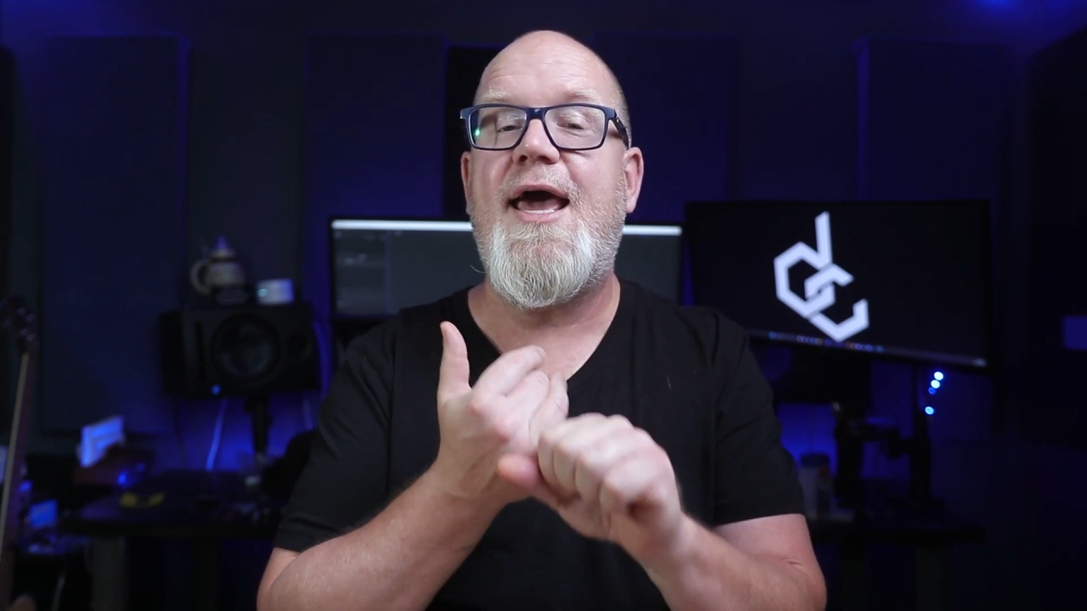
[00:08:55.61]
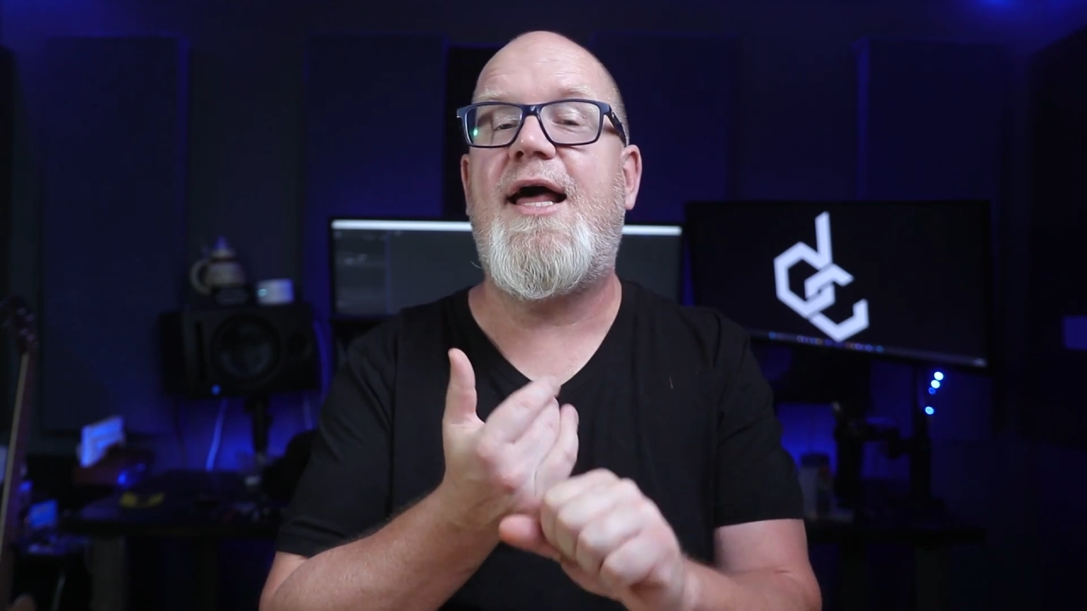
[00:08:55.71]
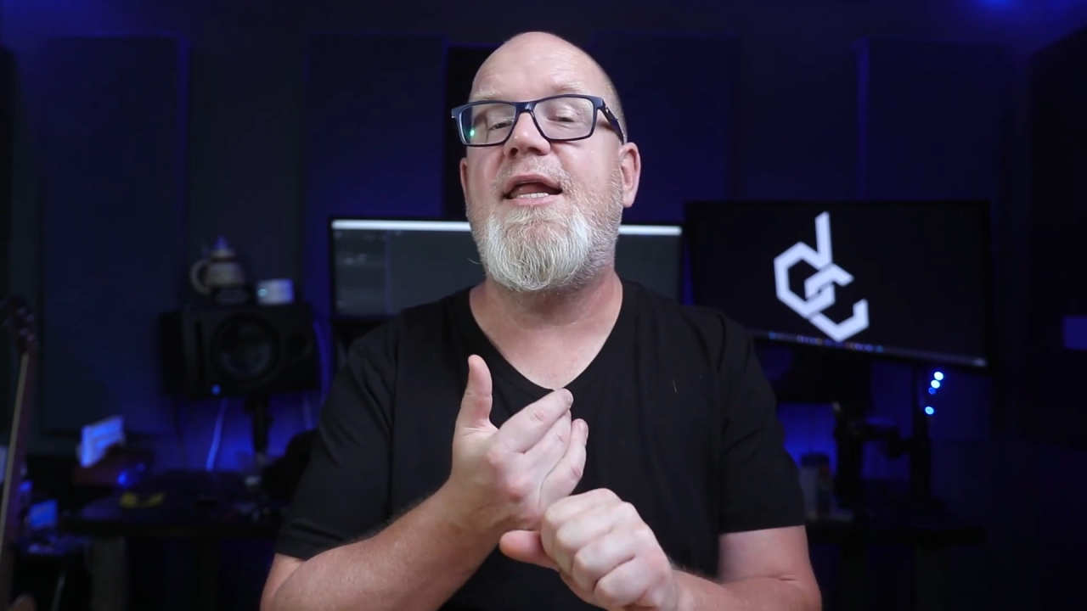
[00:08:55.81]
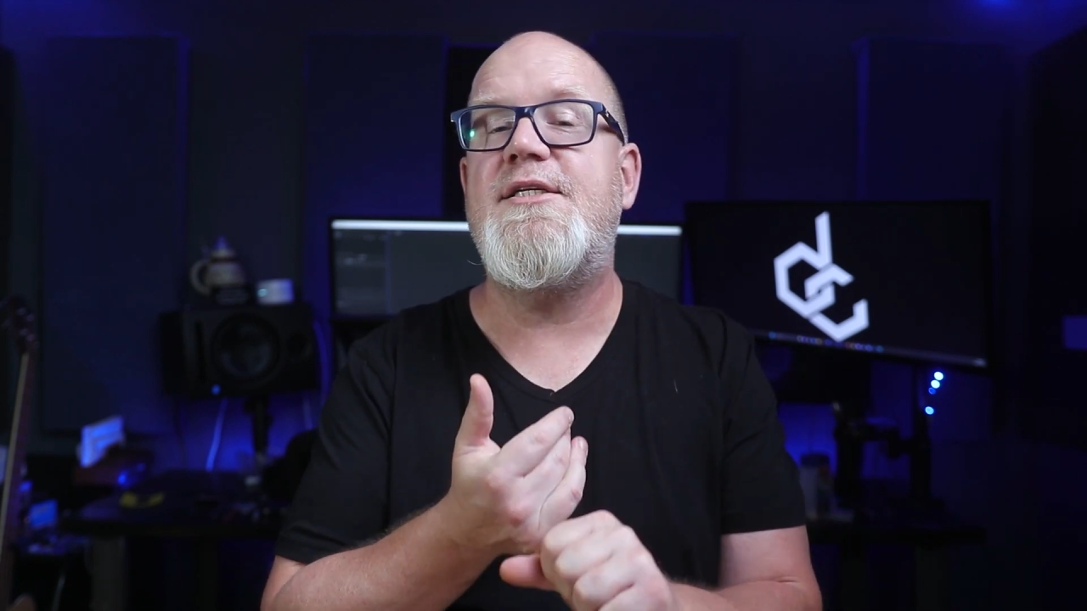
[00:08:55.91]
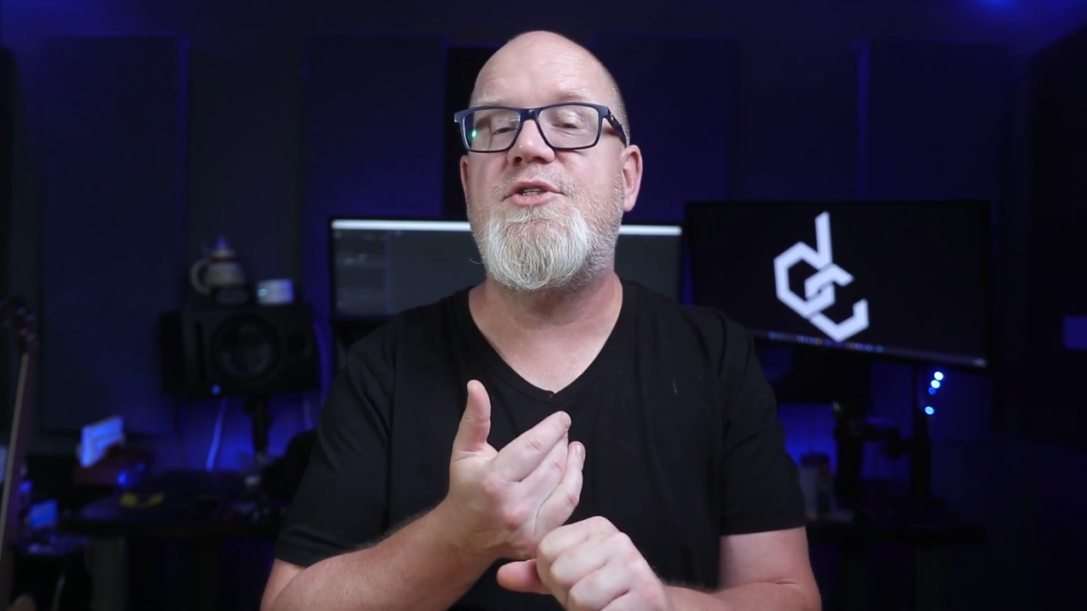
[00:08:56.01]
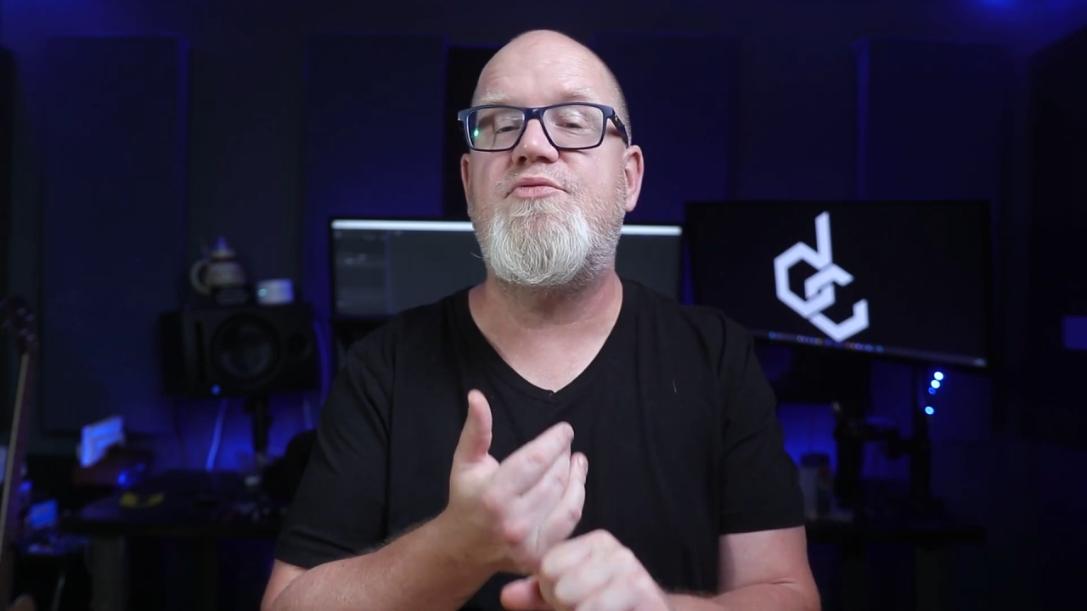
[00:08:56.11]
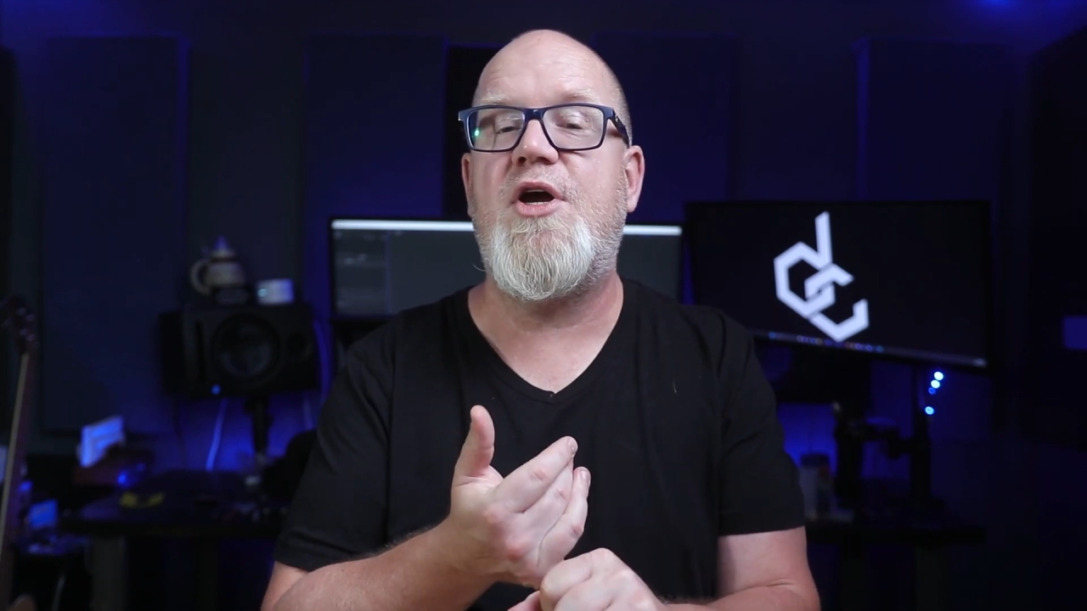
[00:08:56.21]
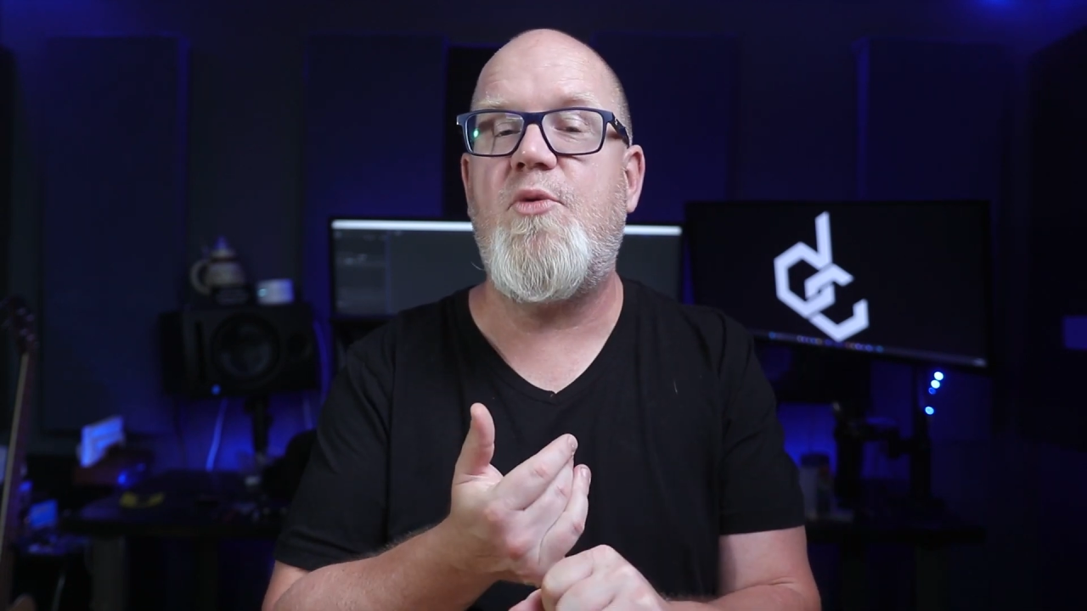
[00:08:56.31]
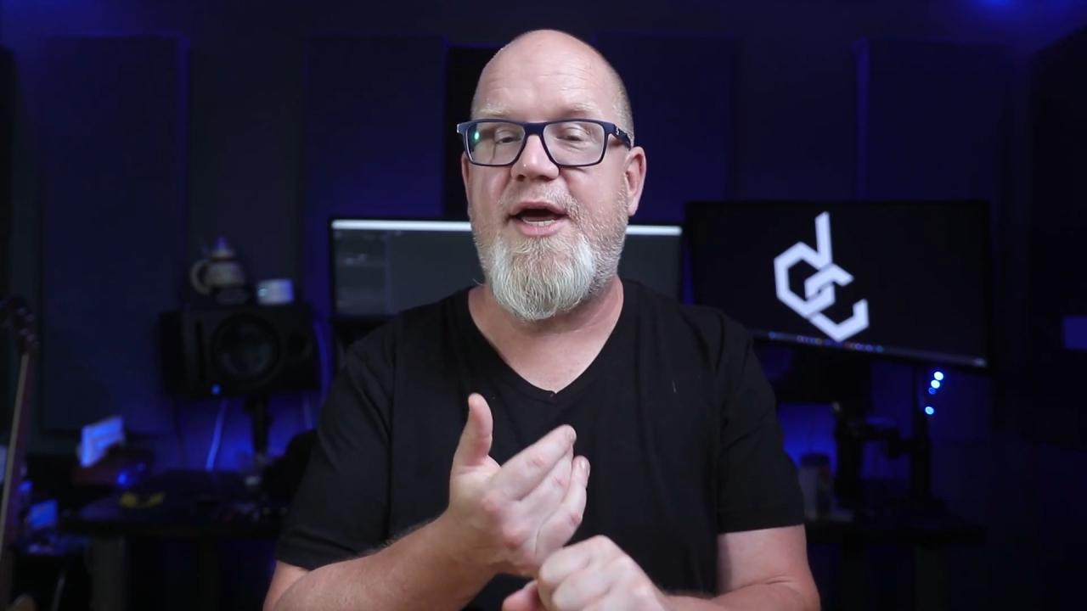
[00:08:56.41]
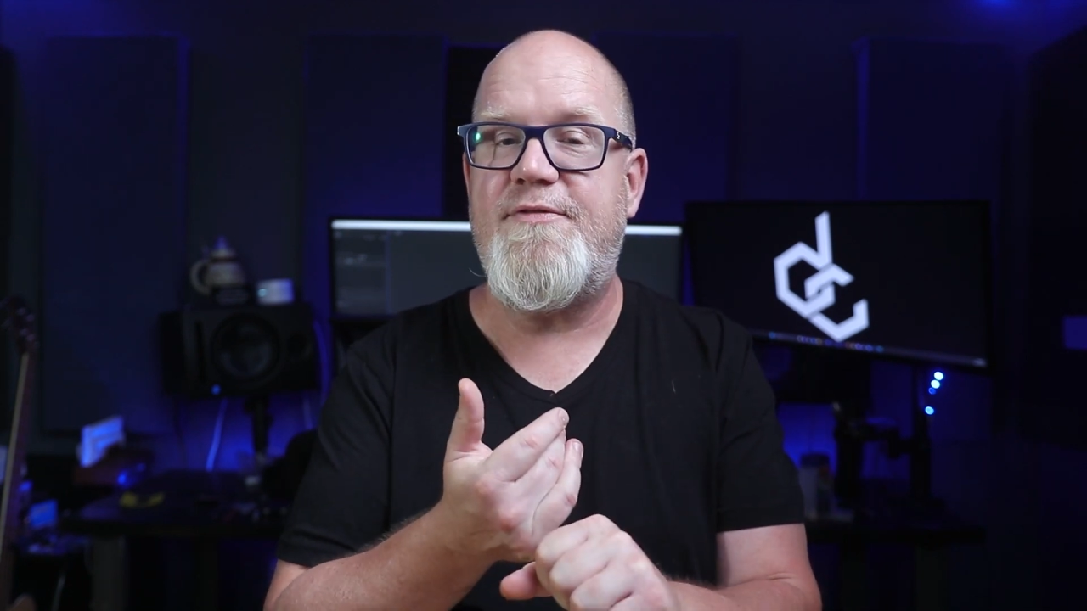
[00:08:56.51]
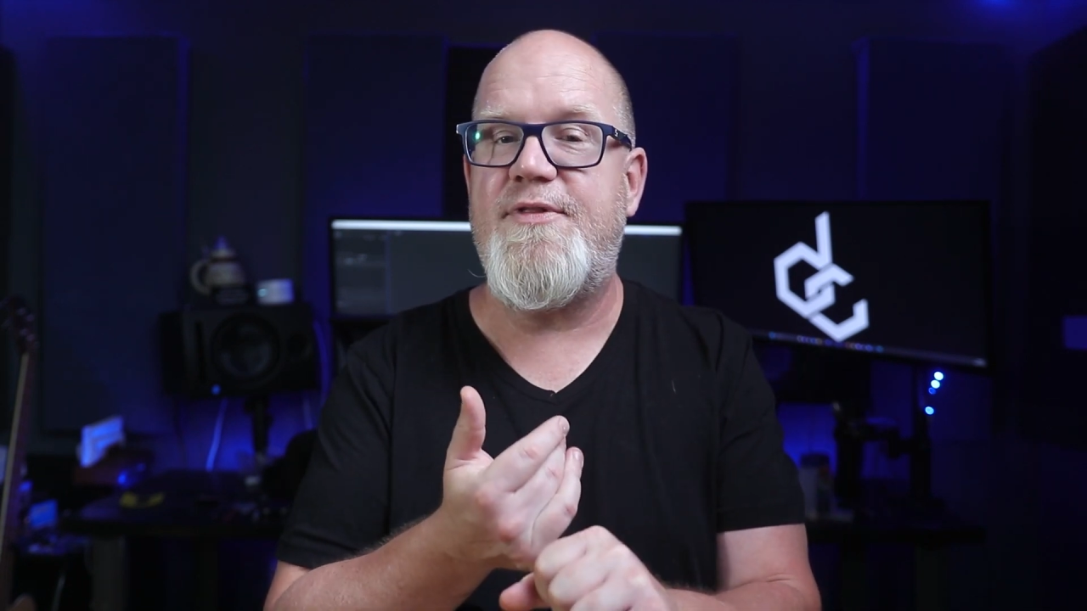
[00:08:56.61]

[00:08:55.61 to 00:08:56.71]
LS308